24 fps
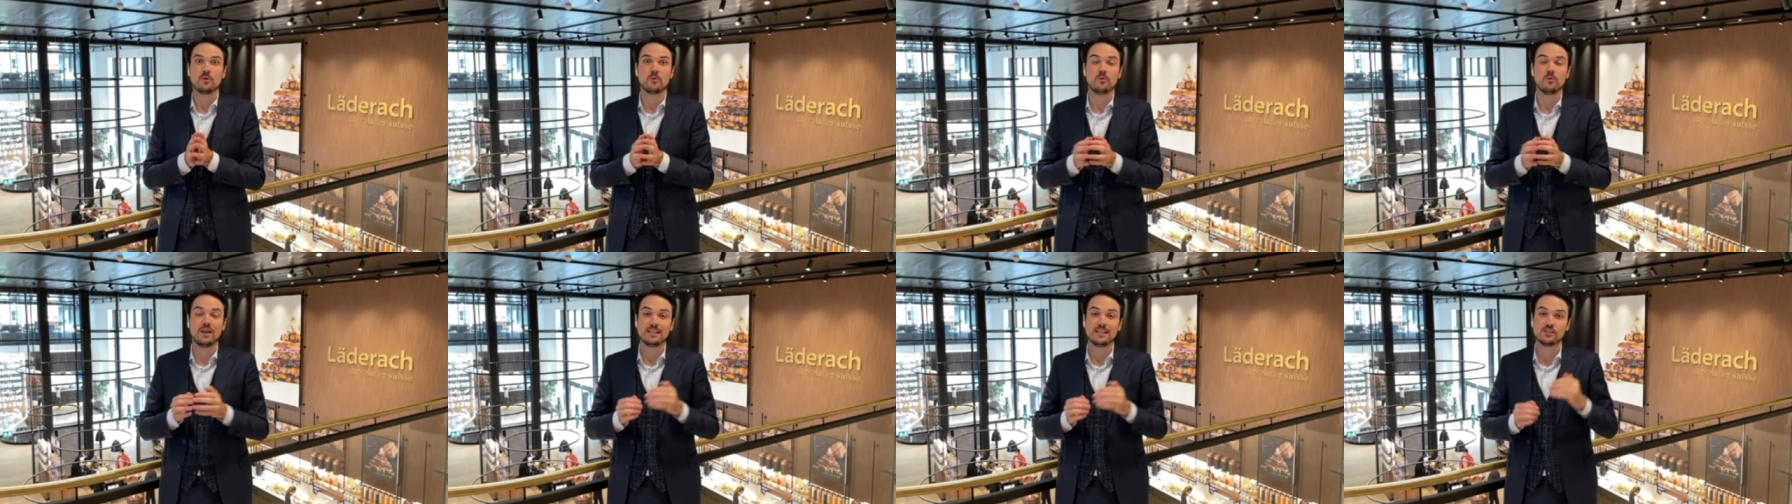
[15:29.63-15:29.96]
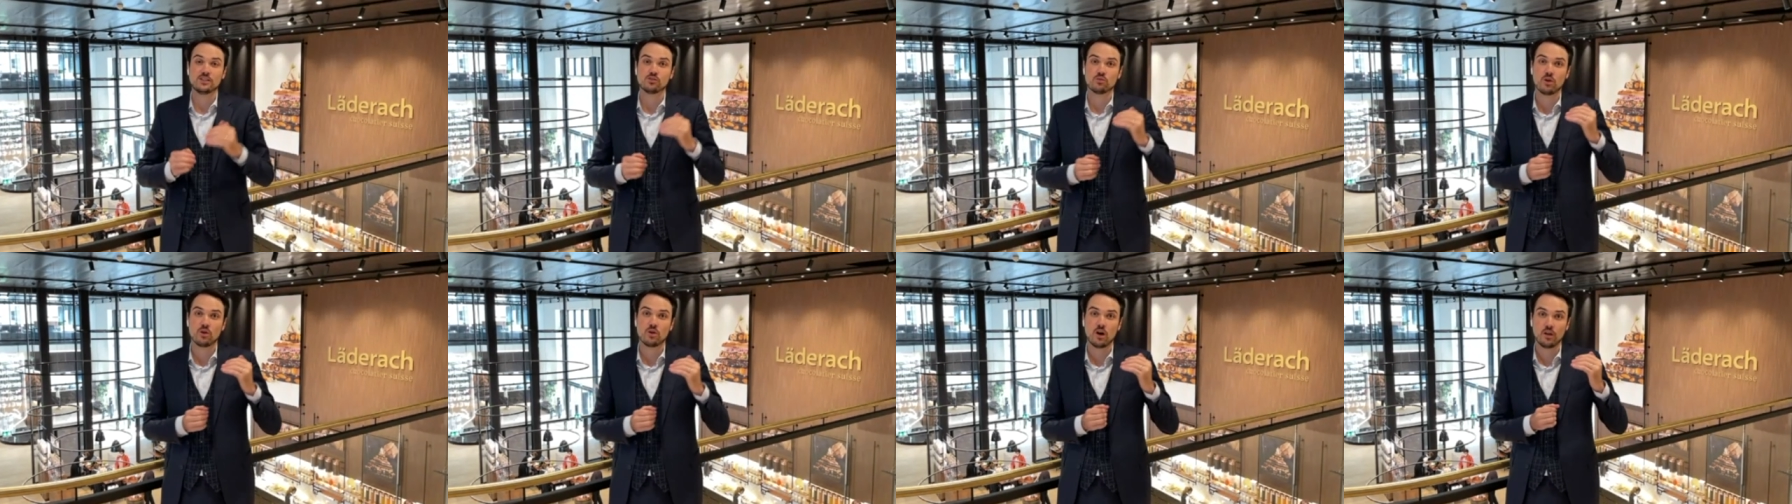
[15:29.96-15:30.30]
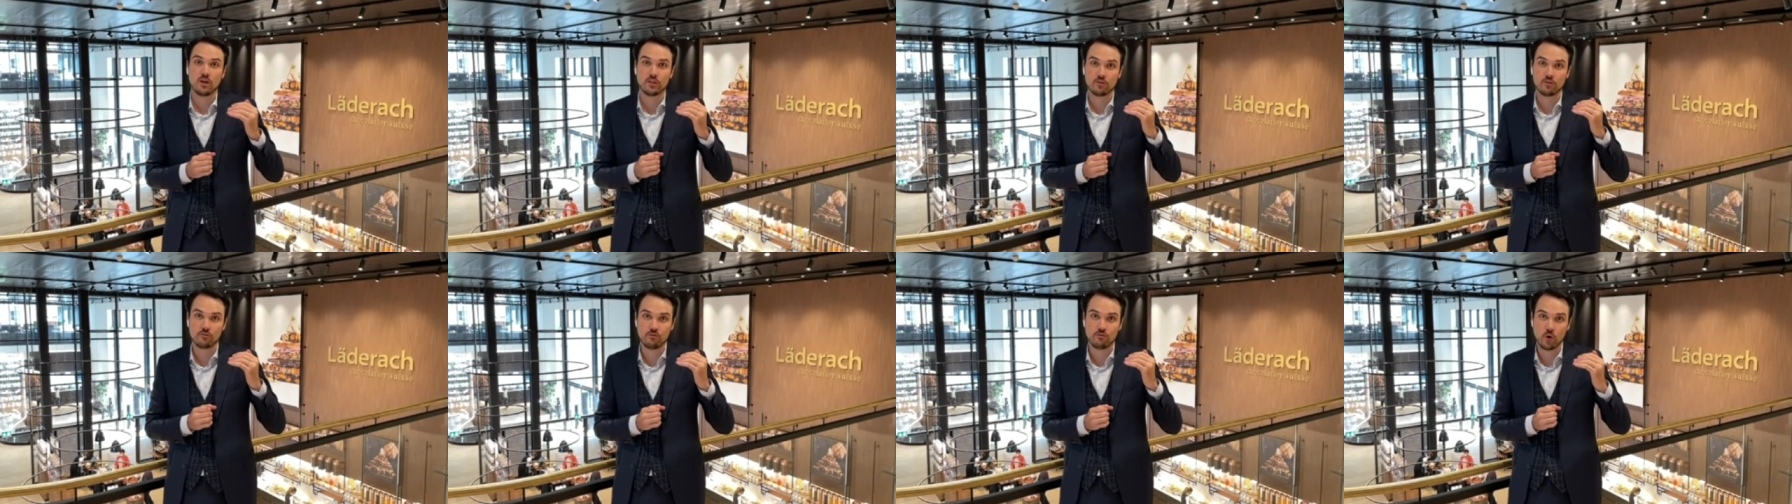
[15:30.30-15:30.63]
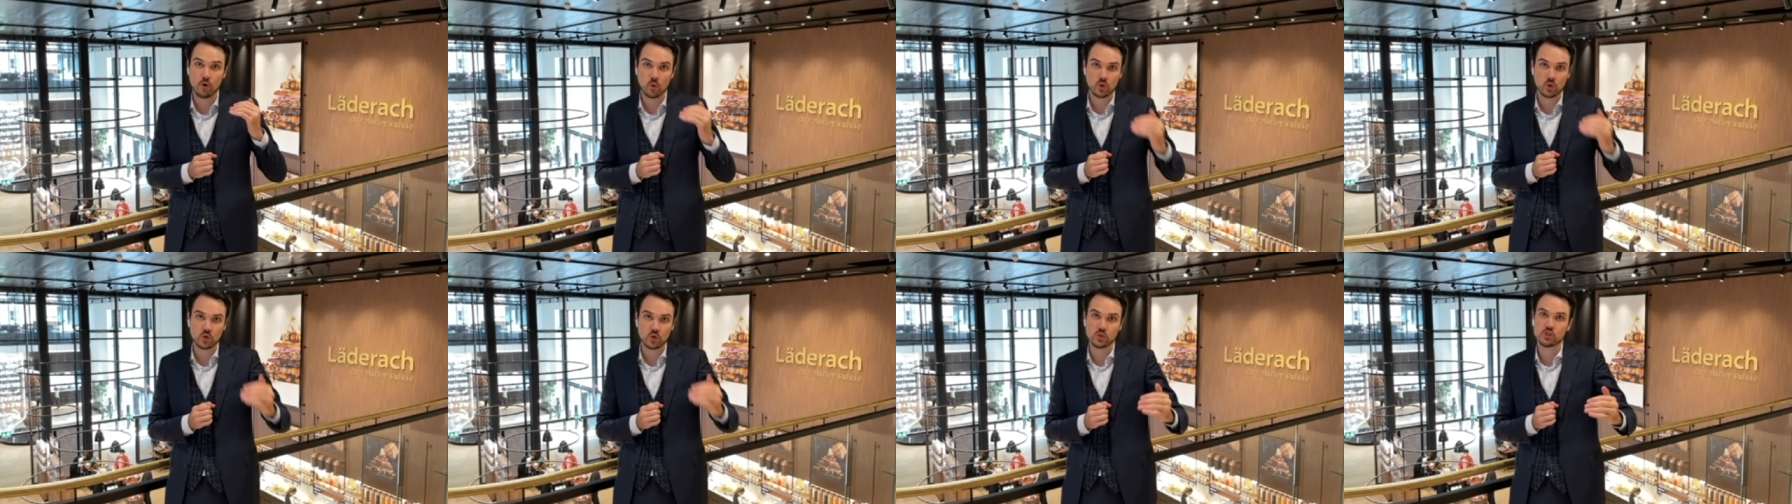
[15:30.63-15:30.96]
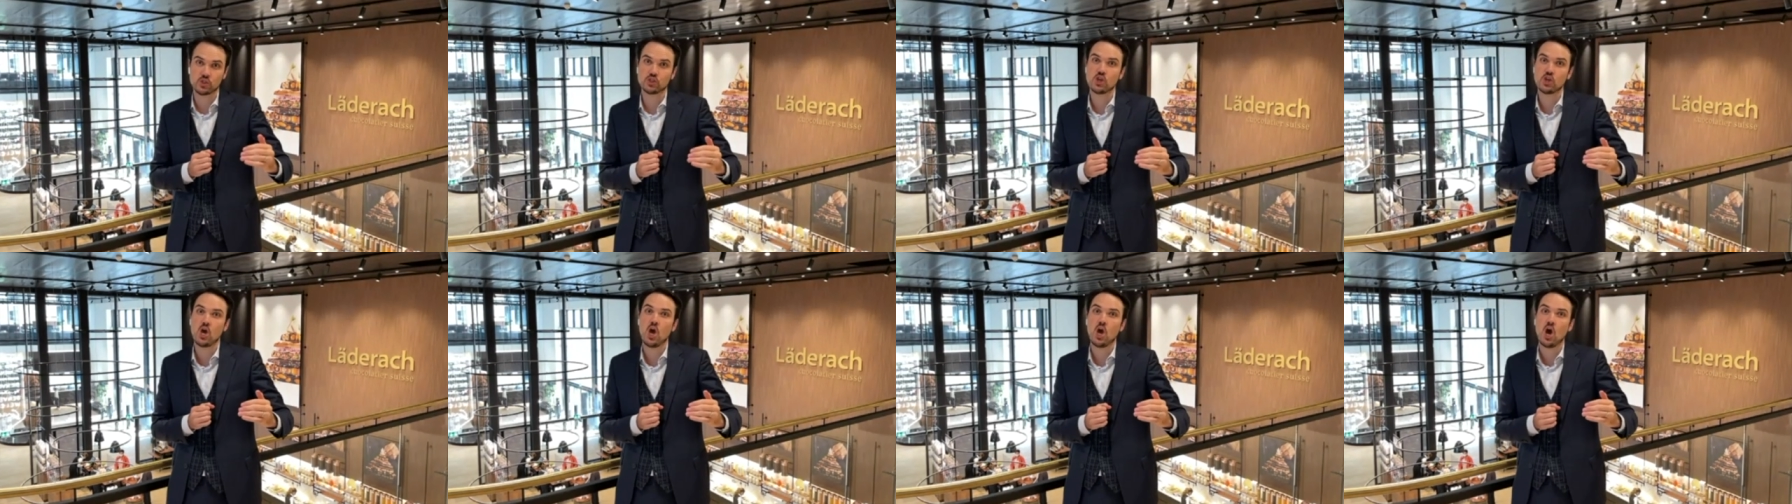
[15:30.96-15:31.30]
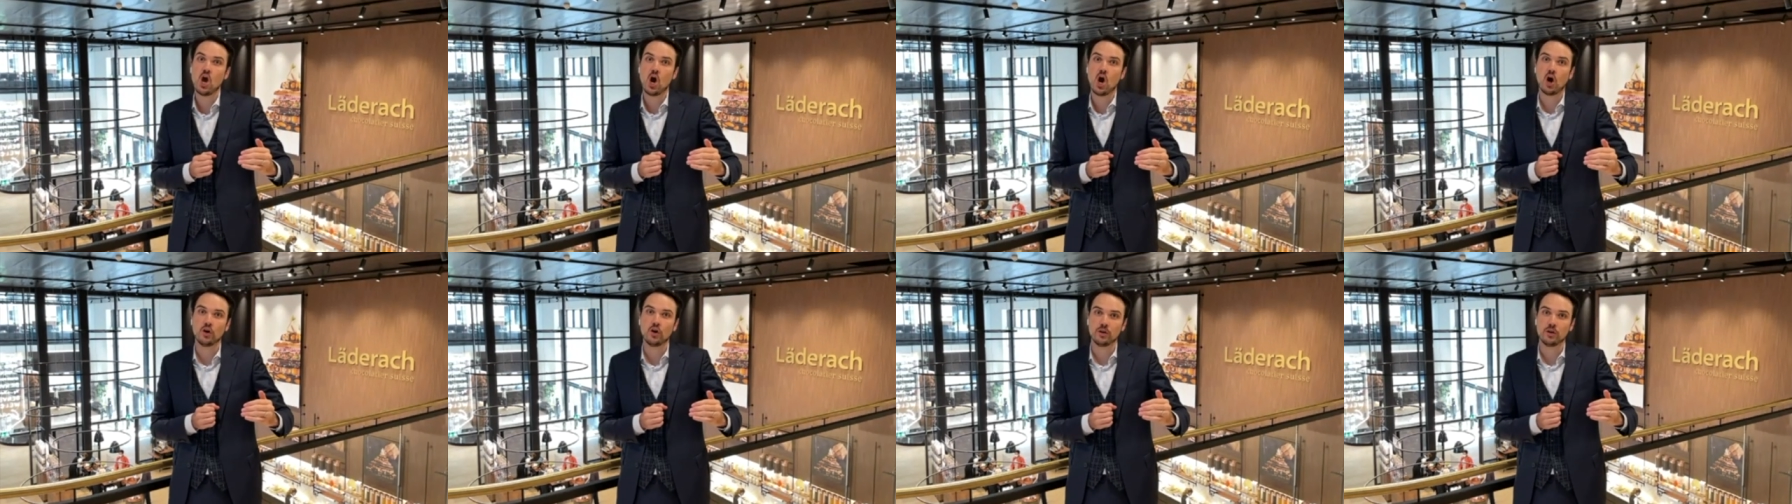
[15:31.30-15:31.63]
let's rather focus
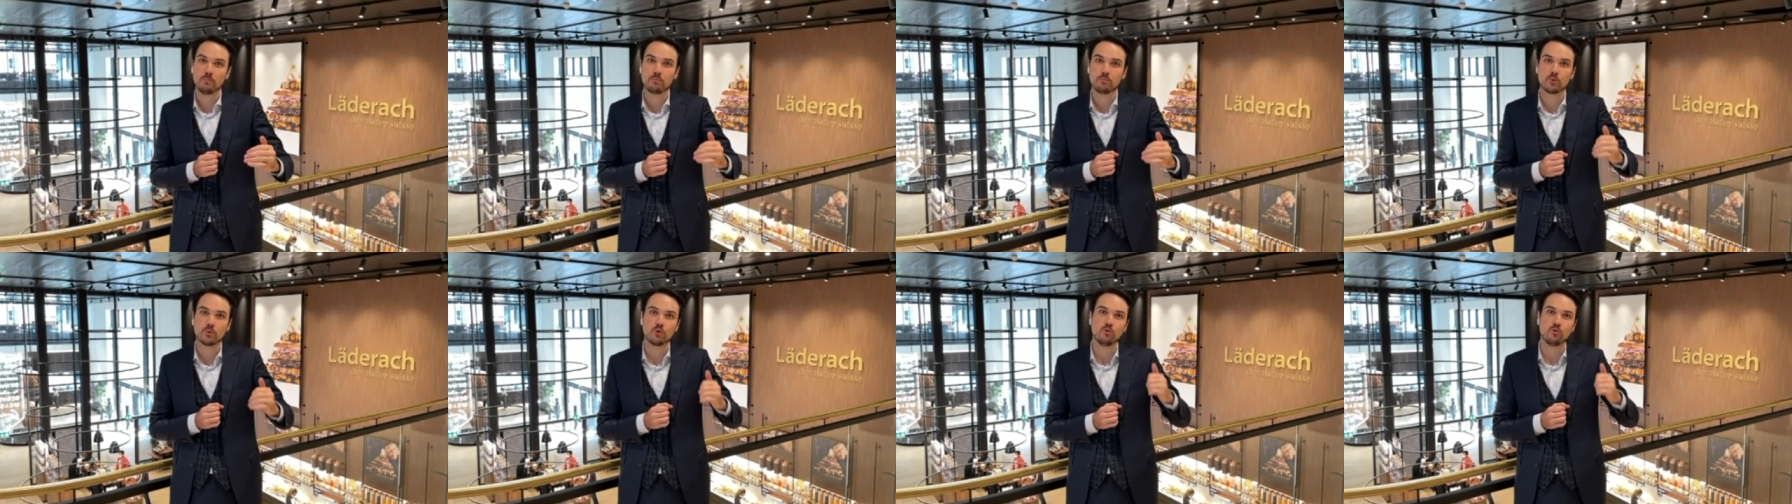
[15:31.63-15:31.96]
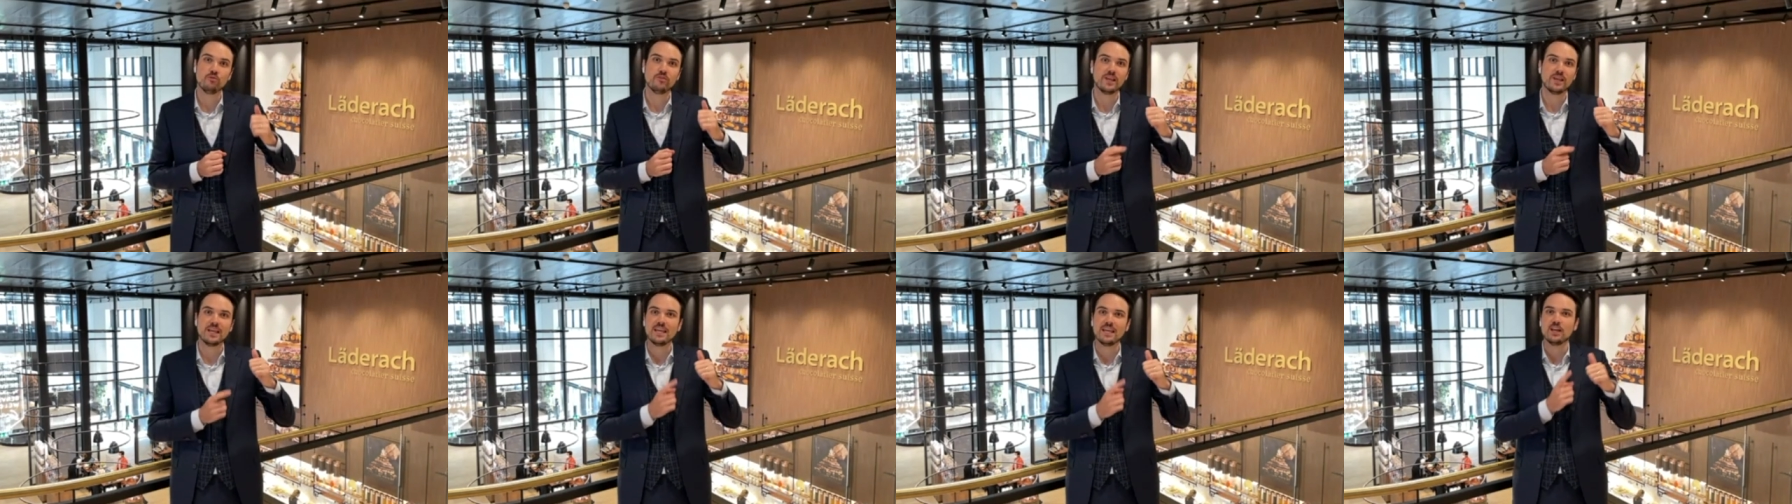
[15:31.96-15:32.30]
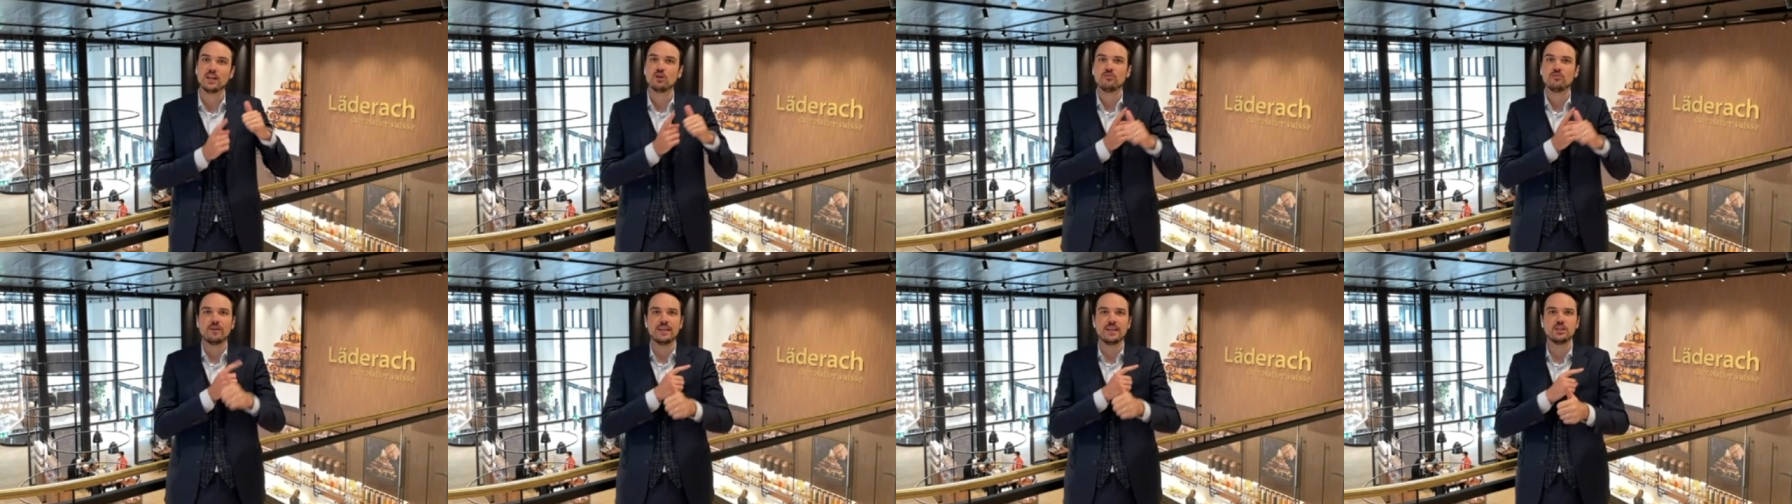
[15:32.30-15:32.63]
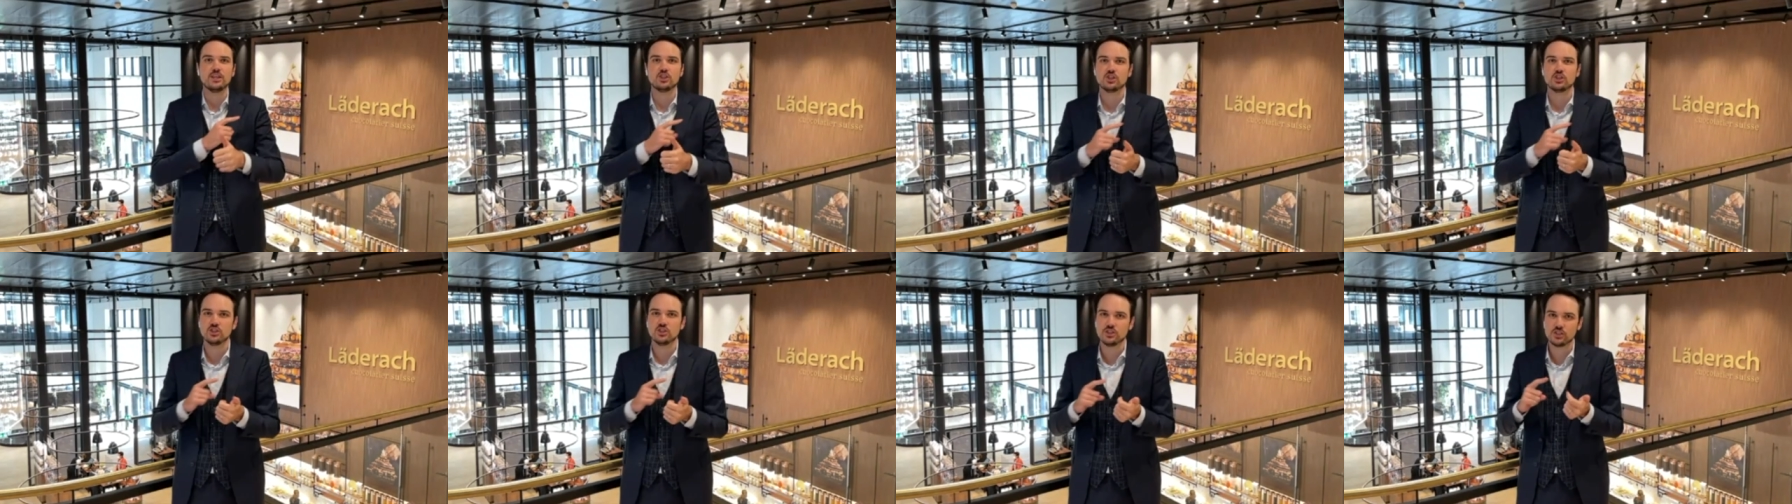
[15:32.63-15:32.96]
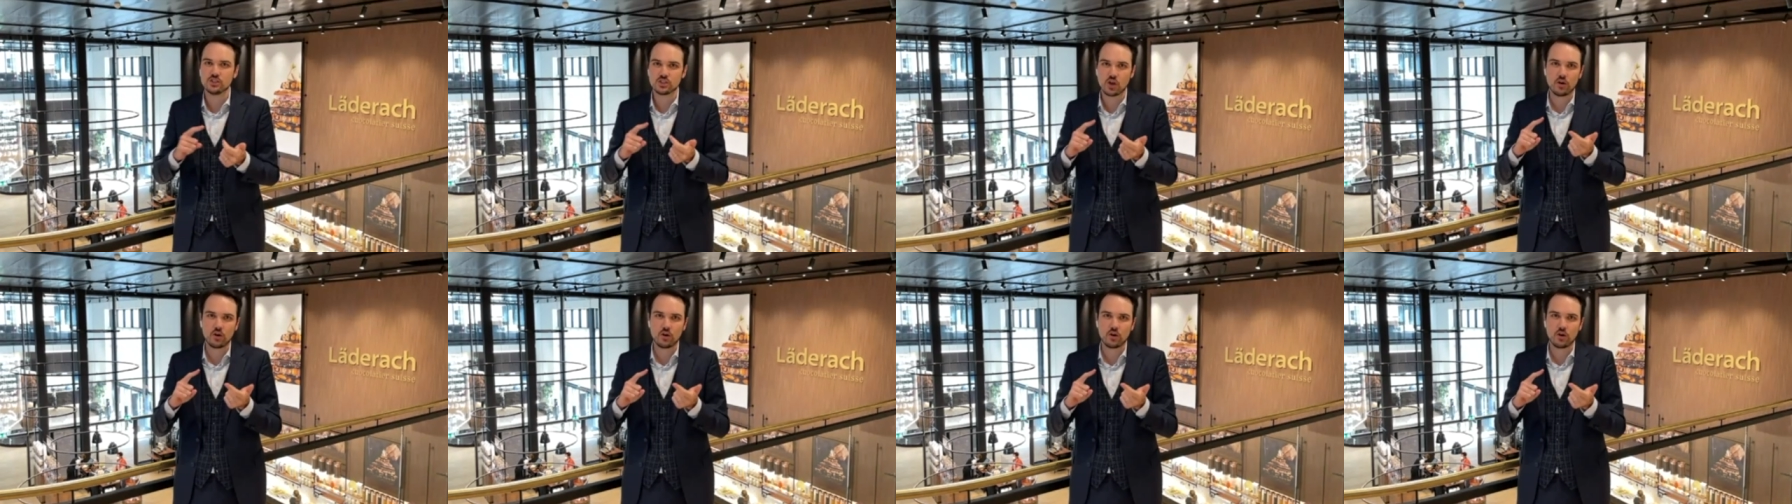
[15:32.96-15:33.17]
on improving innovations,